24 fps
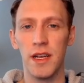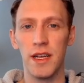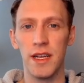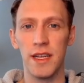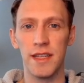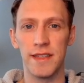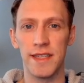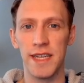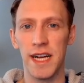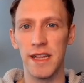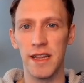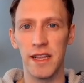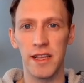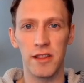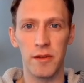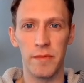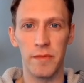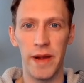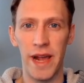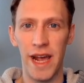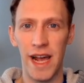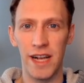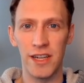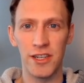It's not like they're
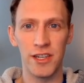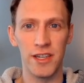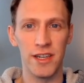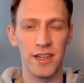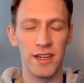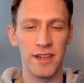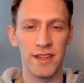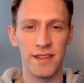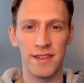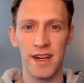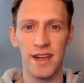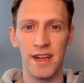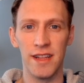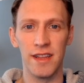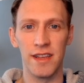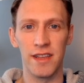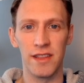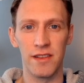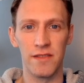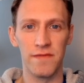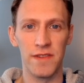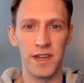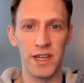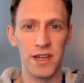passionate. It's not like
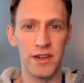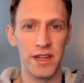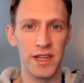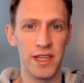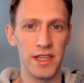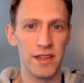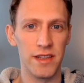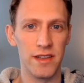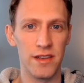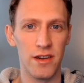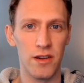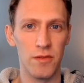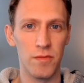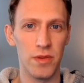they're very,